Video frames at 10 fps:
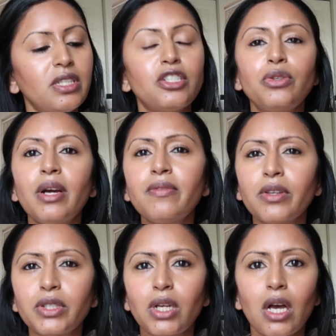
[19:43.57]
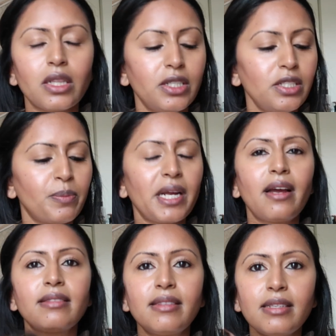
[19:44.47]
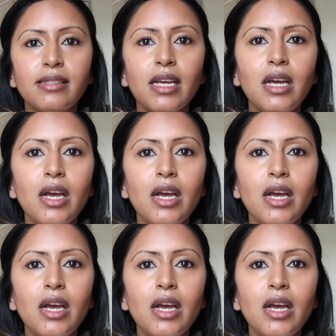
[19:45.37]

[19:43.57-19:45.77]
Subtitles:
They do have other colors, but I got this